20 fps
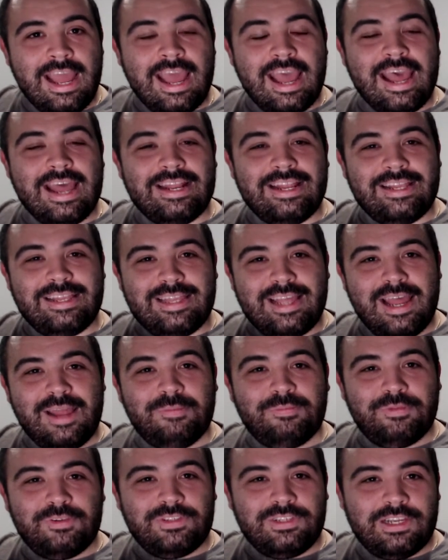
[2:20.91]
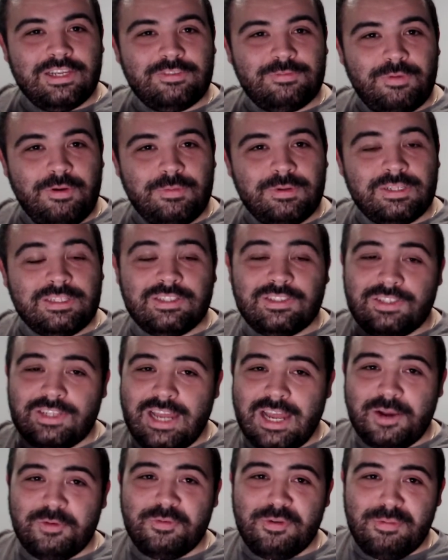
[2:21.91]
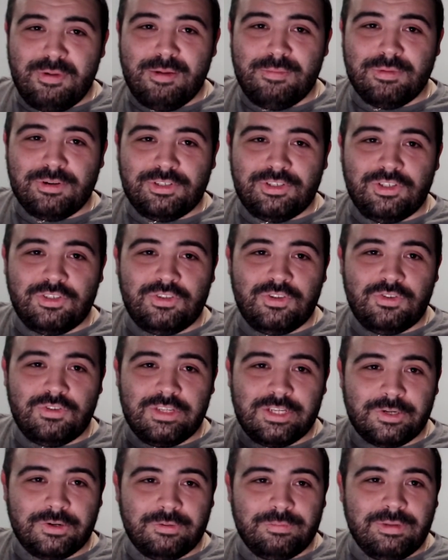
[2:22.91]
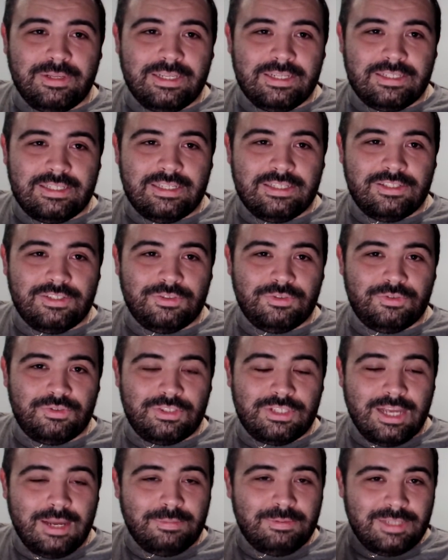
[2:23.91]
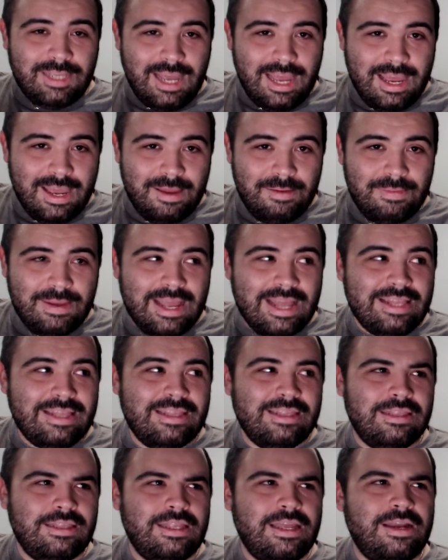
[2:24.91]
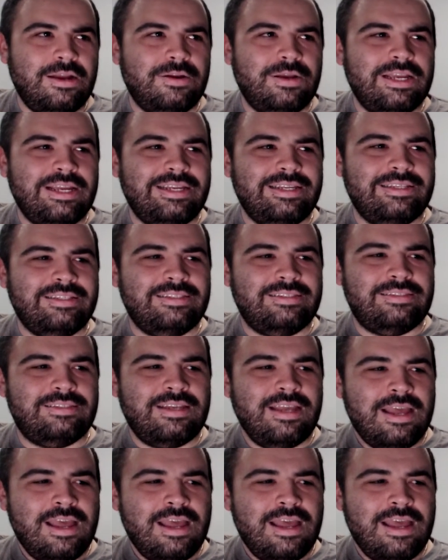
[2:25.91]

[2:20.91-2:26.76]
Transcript: and at that precise moment, because you gotta remember, she's using her ability to stop time, and there's